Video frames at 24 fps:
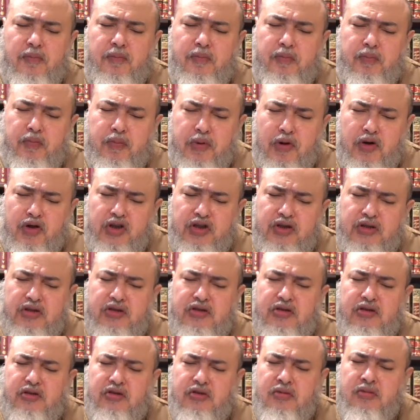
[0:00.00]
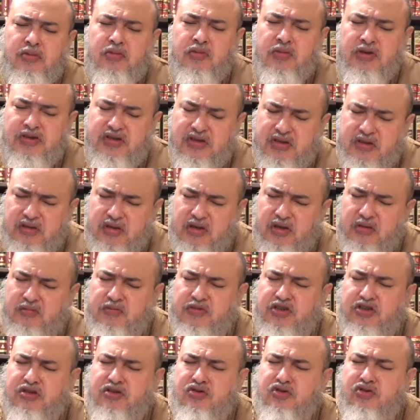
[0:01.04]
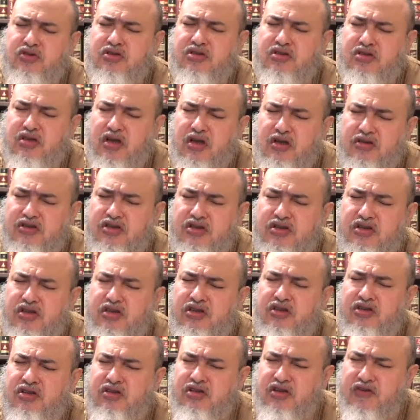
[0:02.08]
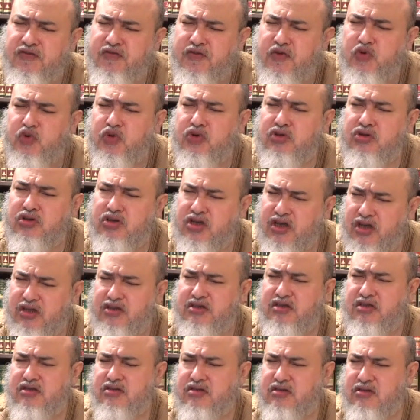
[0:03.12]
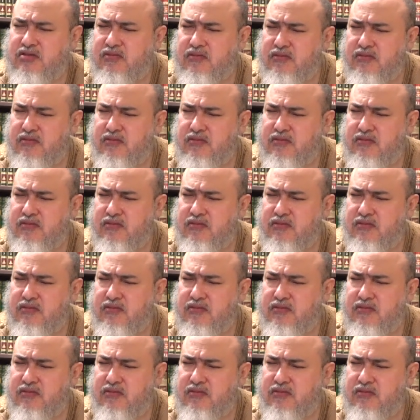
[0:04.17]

put Muslims to such a difficult test